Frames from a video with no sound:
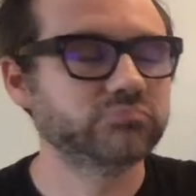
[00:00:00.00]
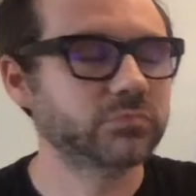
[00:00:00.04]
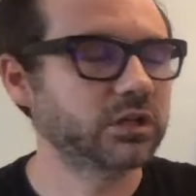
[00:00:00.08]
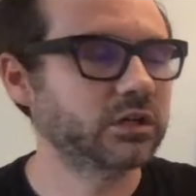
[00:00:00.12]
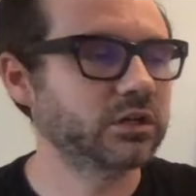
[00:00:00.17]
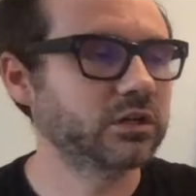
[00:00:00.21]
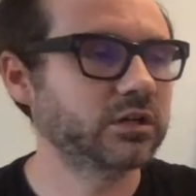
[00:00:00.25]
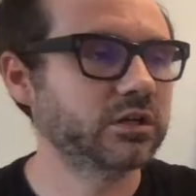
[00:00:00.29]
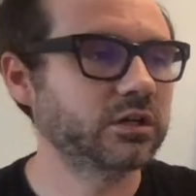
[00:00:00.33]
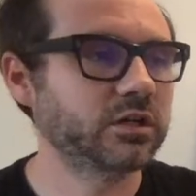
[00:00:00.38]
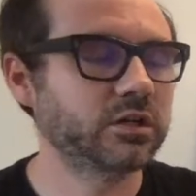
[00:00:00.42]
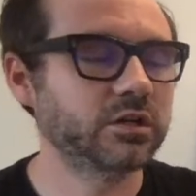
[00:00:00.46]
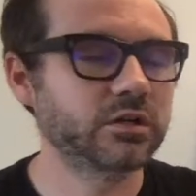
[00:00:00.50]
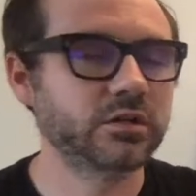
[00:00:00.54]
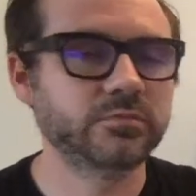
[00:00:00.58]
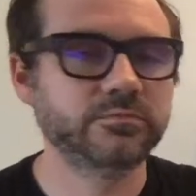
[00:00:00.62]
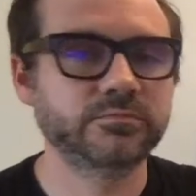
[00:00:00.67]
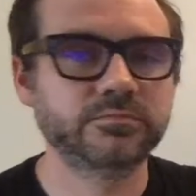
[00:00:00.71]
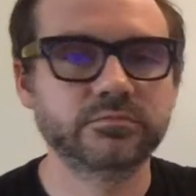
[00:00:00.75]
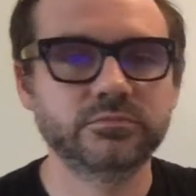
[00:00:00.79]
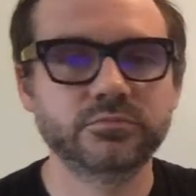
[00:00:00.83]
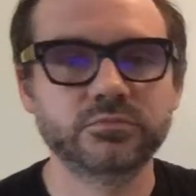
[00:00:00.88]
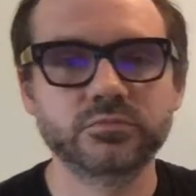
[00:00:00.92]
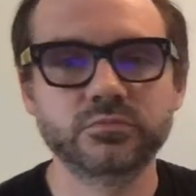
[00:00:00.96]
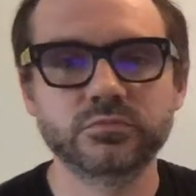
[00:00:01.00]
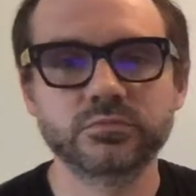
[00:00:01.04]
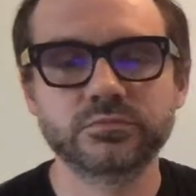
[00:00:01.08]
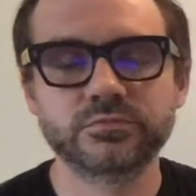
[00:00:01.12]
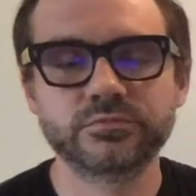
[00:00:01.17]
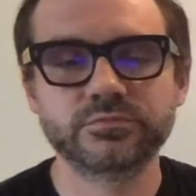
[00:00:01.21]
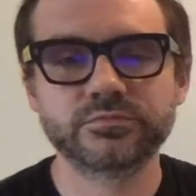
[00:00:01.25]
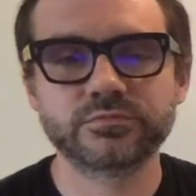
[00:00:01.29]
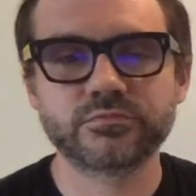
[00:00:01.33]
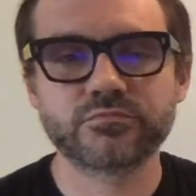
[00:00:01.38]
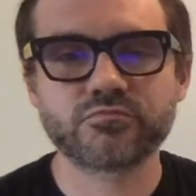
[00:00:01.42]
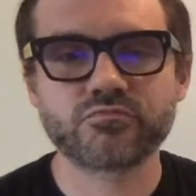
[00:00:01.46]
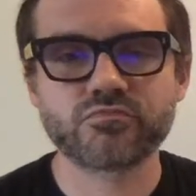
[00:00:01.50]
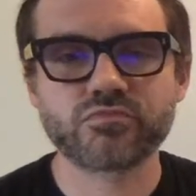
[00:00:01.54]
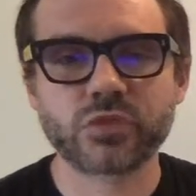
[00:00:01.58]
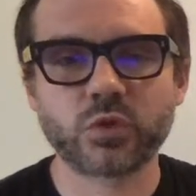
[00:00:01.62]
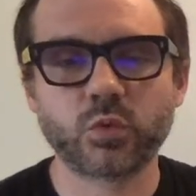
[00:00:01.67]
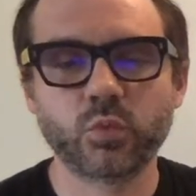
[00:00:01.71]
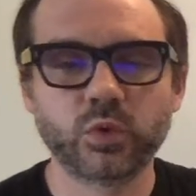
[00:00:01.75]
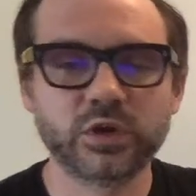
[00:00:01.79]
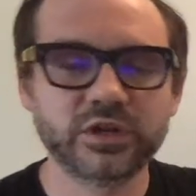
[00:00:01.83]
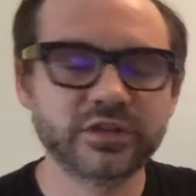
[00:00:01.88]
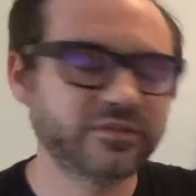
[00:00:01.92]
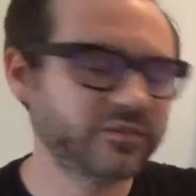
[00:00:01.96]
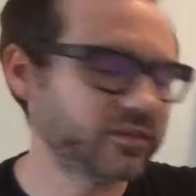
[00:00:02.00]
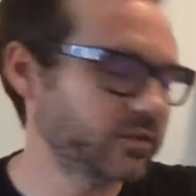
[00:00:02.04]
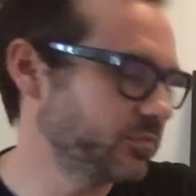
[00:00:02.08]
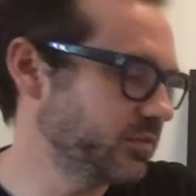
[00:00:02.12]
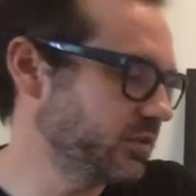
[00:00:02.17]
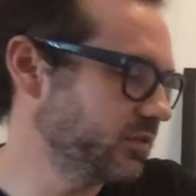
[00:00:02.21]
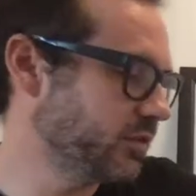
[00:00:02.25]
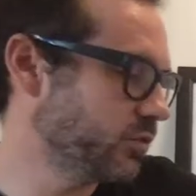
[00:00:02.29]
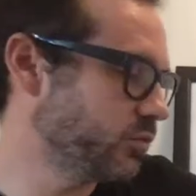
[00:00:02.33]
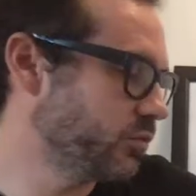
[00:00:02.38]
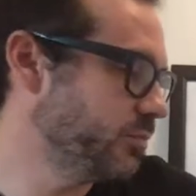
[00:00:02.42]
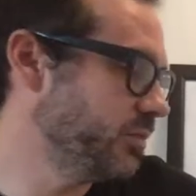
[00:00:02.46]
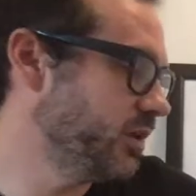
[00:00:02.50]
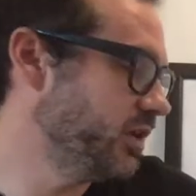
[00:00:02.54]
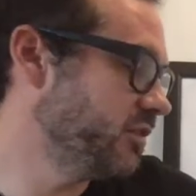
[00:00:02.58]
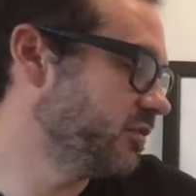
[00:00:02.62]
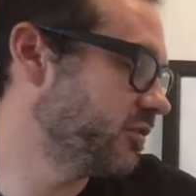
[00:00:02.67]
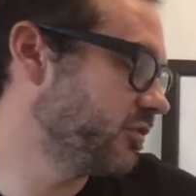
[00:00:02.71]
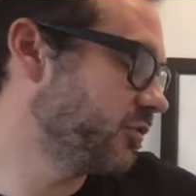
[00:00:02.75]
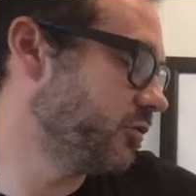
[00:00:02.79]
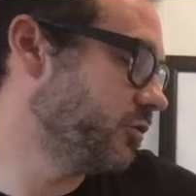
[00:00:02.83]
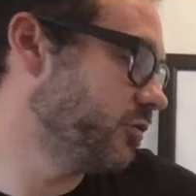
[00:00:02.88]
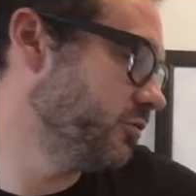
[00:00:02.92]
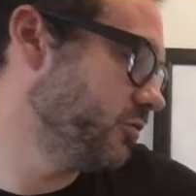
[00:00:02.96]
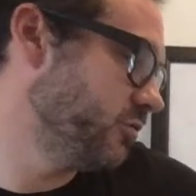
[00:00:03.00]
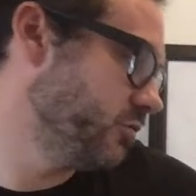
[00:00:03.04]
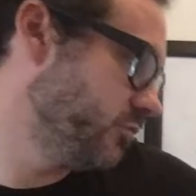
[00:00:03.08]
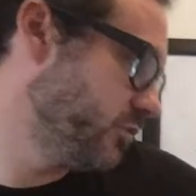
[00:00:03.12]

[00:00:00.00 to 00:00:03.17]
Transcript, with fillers: uh, what is something that remains certain,